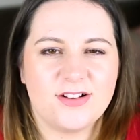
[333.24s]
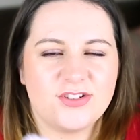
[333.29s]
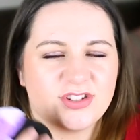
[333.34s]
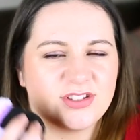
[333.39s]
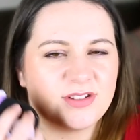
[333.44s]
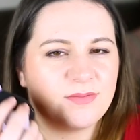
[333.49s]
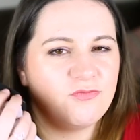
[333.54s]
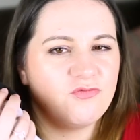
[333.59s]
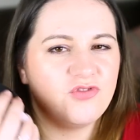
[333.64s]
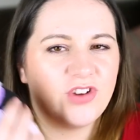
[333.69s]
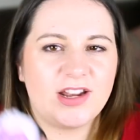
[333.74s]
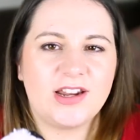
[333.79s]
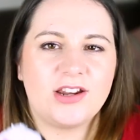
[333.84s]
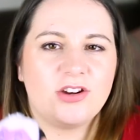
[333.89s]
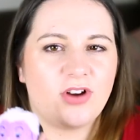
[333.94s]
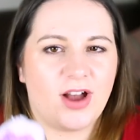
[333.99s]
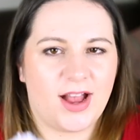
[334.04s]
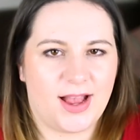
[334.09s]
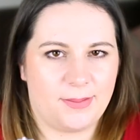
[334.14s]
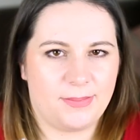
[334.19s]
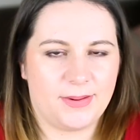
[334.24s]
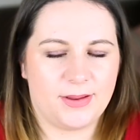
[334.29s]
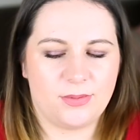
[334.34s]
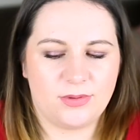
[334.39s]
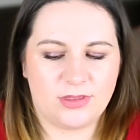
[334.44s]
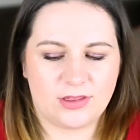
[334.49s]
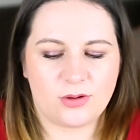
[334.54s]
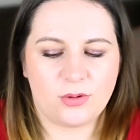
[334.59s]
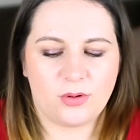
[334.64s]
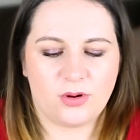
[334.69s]
I just am really not happy
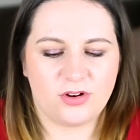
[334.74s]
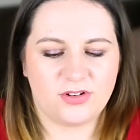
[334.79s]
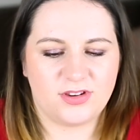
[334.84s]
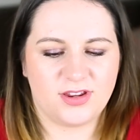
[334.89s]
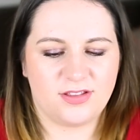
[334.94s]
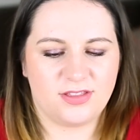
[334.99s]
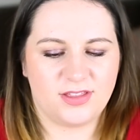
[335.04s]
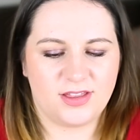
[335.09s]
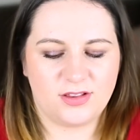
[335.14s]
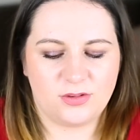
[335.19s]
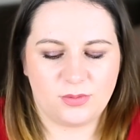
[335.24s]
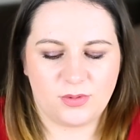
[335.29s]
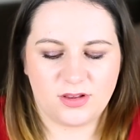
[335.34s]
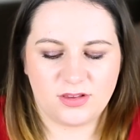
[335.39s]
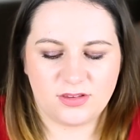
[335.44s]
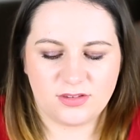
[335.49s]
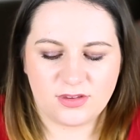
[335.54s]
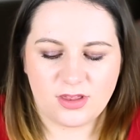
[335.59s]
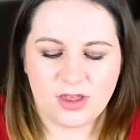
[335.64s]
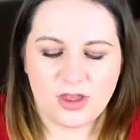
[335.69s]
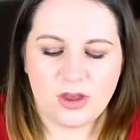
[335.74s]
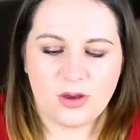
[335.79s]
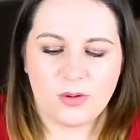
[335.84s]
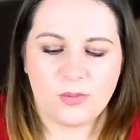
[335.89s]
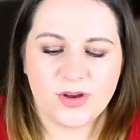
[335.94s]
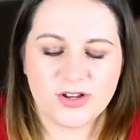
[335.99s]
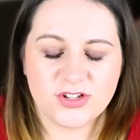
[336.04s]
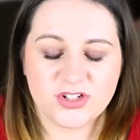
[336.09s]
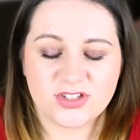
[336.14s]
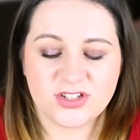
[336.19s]
with the quality of these ones,
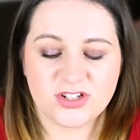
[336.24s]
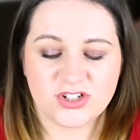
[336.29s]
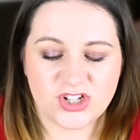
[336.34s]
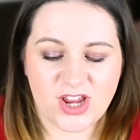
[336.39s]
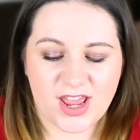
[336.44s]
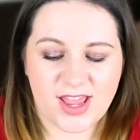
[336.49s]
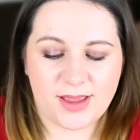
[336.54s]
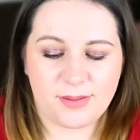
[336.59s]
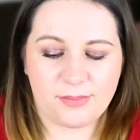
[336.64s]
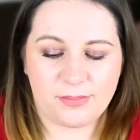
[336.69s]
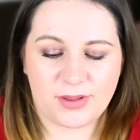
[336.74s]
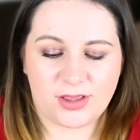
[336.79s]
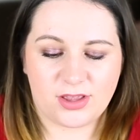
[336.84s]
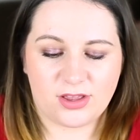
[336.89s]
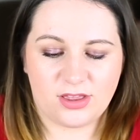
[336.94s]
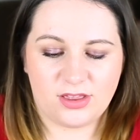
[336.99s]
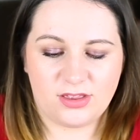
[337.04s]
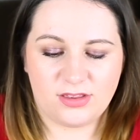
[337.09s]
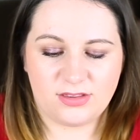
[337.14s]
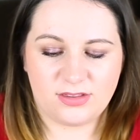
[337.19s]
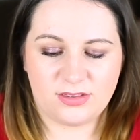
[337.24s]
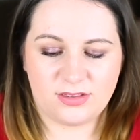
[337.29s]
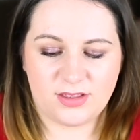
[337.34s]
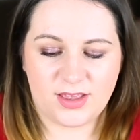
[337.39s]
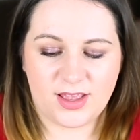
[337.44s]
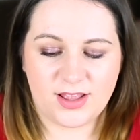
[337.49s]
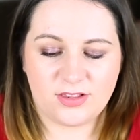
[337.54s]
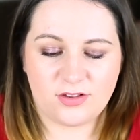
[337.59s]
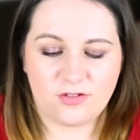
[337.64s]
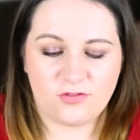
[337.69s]
which is a shame because
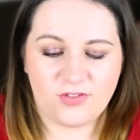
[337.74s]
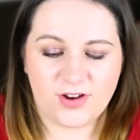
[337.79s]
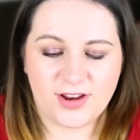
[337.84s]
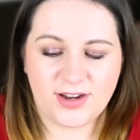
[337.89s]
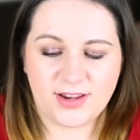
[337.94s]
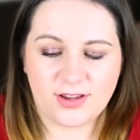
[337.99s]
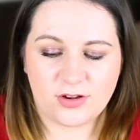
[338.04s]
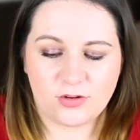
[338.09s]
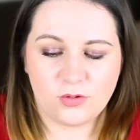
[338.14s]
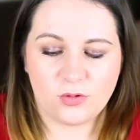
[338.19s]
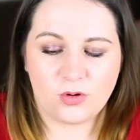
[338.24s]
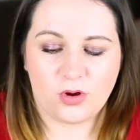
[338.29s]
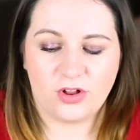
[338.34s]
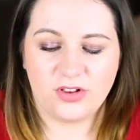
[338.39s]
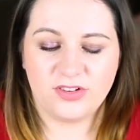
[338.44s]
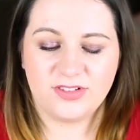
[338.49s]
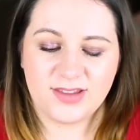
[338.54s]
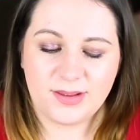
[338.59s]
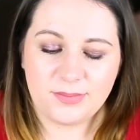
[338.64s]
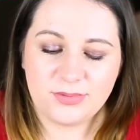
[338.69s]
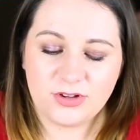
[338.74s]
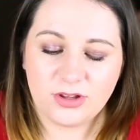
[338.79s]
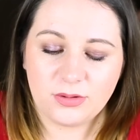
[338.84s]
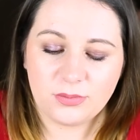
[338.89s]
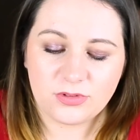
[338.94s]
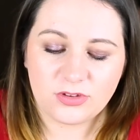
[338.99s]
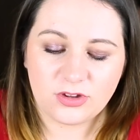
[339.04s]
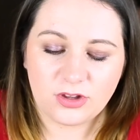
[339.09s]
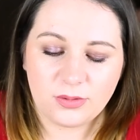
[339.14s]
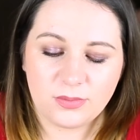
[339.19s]
it's a really cool concept
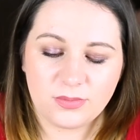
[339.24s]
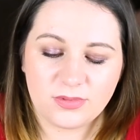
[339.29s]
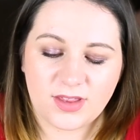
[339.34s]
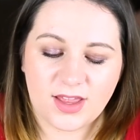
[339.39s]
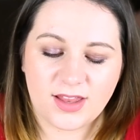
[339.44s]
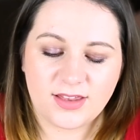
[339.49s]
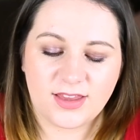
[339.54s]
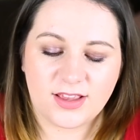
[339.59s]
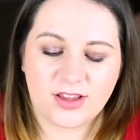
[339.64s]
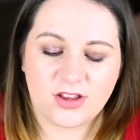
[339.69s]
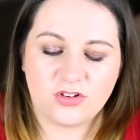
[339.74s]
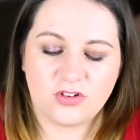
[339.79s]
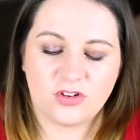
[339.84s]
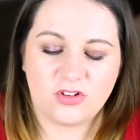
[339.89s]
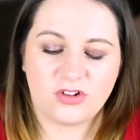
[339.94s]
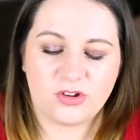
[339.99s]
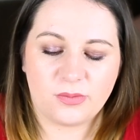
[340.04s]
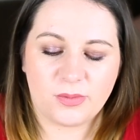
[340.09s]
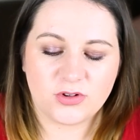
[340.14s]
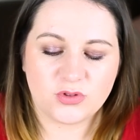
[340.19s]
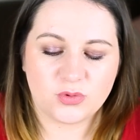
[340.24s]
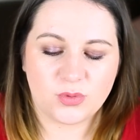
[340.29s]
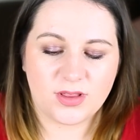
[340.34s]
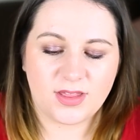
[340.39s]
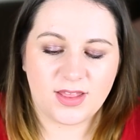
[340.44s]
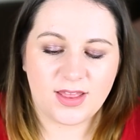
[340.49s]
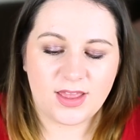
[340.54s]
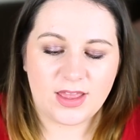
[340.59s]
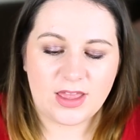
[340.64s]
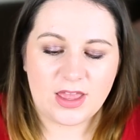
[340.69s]
Tsum Tsums and they can do so much
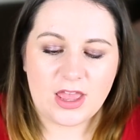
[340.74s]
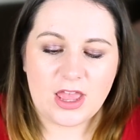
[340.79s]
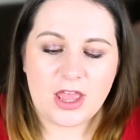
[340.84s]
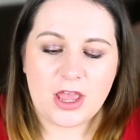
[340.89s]
with it.